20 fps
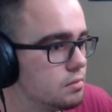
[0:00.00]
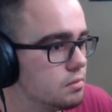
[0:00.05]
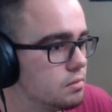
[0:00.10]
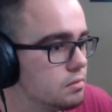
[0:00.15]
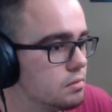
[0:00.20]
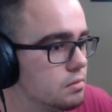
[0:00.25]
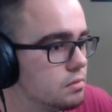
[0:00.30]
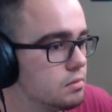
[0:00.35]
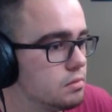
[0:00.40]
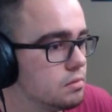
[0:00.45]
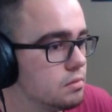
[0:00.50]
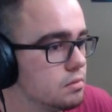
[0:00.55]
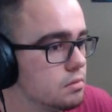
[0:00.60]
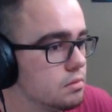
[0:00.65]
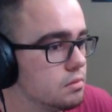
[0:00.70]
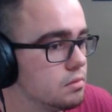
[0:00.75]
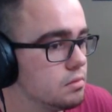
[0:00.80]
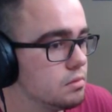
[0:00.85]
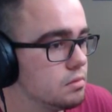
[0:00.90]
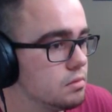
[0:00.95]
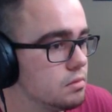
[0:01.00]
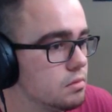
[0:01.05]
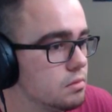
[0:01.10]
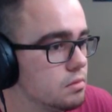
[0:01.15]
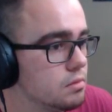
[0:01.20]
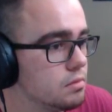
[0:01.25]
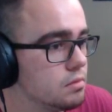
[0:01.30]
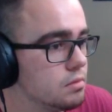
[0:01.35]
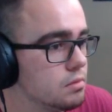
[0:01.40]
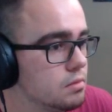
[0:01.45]

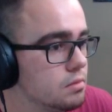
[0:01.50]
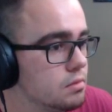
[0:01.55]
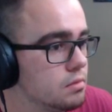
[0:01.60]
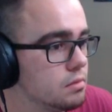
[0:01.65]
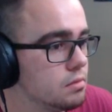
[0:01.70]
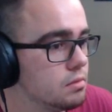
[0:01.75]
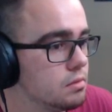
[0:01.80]
[no speech]